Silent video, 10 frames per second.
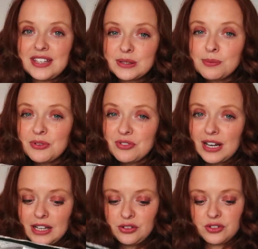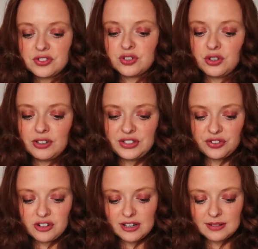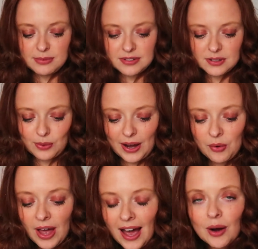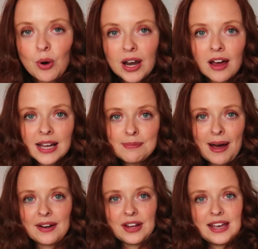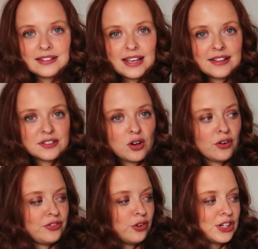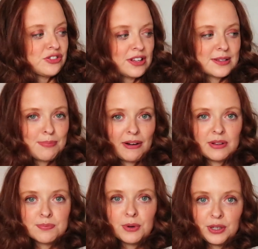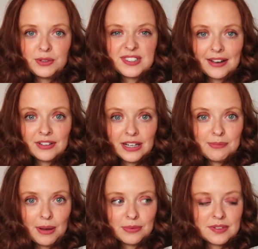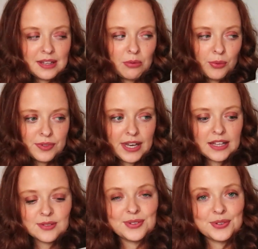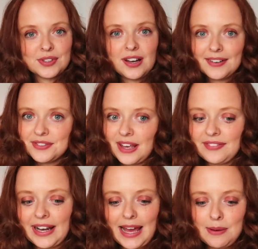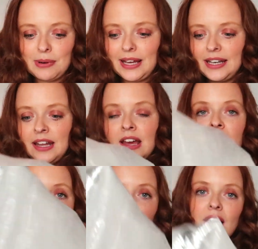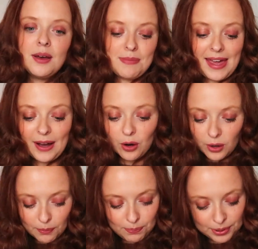these would be really good storage for Christmas as well. And what I like about it is it's not fully transparent, but you'd definitely be able to see what was in it, so kind of saves you labelling it up.